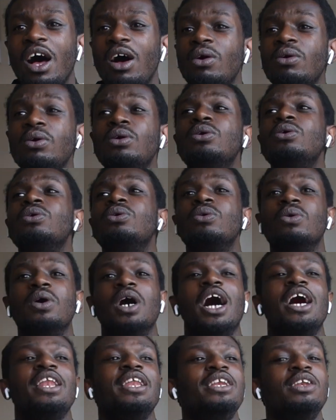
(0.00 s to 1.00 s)

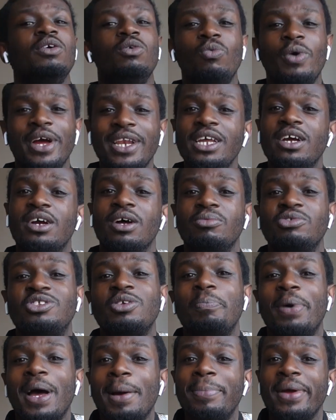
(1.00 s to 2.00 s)
Oh, and then when it comes to
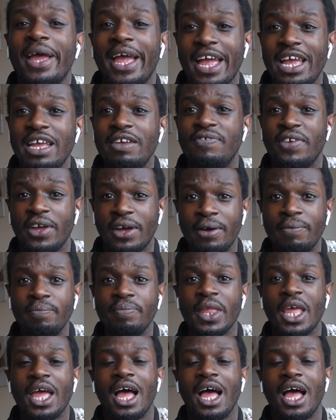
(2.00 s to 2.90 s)
bad behavior,